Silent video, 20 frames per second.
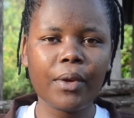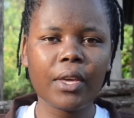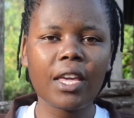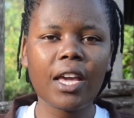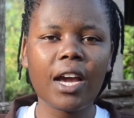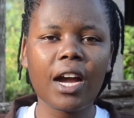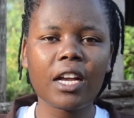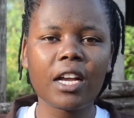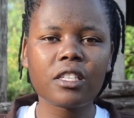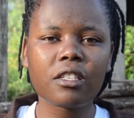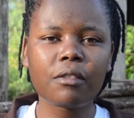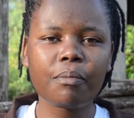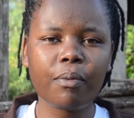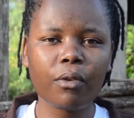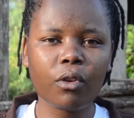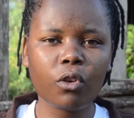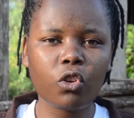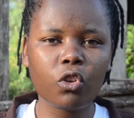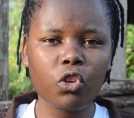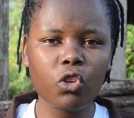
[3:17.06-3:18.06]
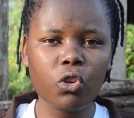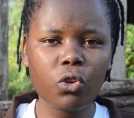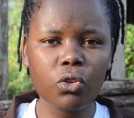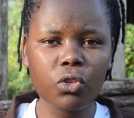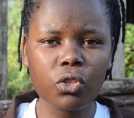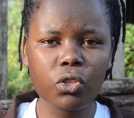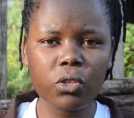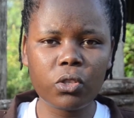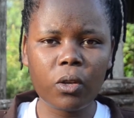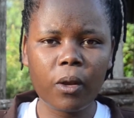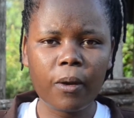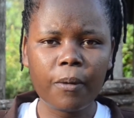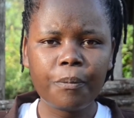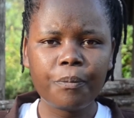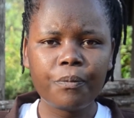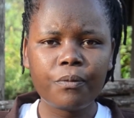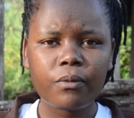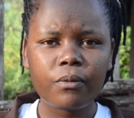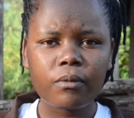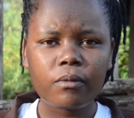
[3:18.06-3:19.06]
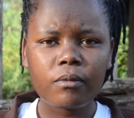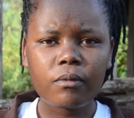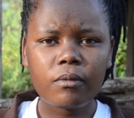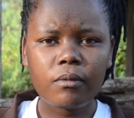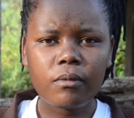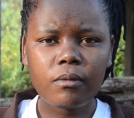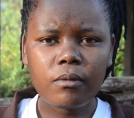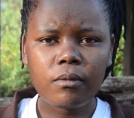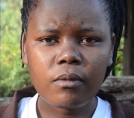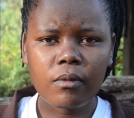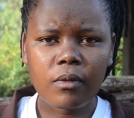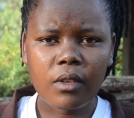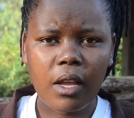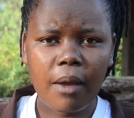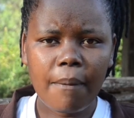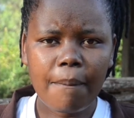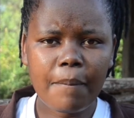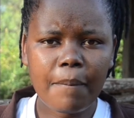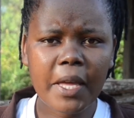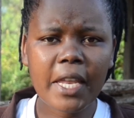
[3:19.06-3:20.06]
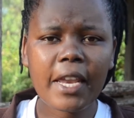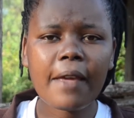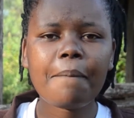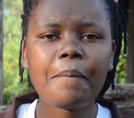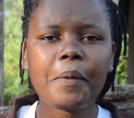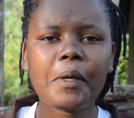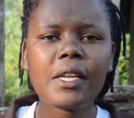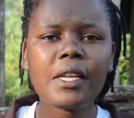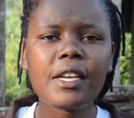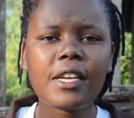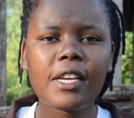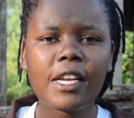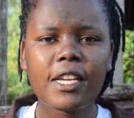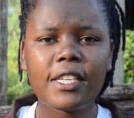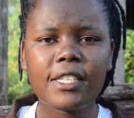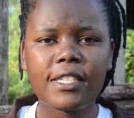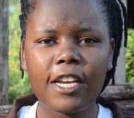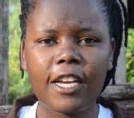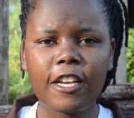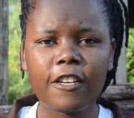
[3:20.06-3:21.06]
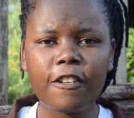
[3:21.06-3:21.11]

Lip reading: pig has produced many piglets,